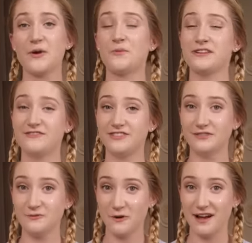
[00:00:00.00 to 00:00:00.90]
We've
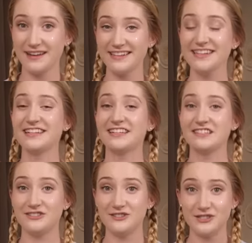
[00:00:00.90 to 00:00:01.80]
done one,
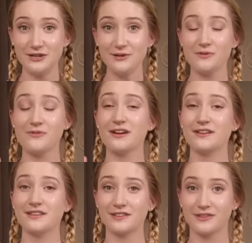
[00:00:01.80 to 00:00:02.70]
two,
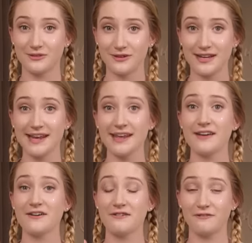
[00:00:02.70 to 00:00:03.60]
three,
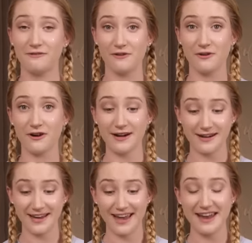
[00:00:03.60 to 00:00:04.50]
four,
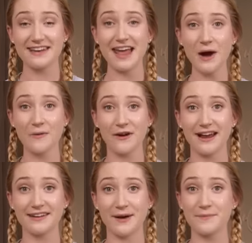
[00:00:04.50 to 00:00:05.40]
and now we're
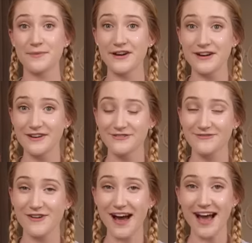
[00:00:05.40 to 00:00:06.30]
at number
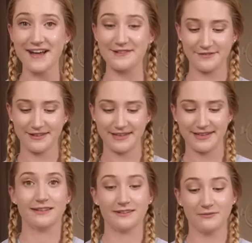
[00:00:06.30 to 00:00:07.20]
five.
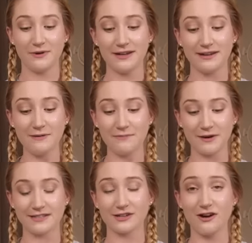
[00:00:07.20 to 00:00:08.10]
What number
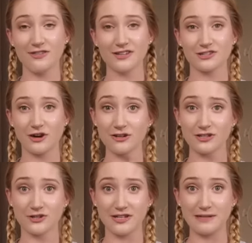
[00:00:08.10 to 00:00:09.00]
is on the dark
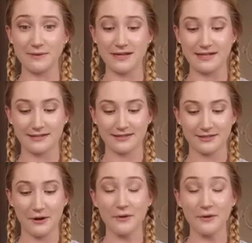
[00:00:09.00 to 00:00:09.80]
green piece?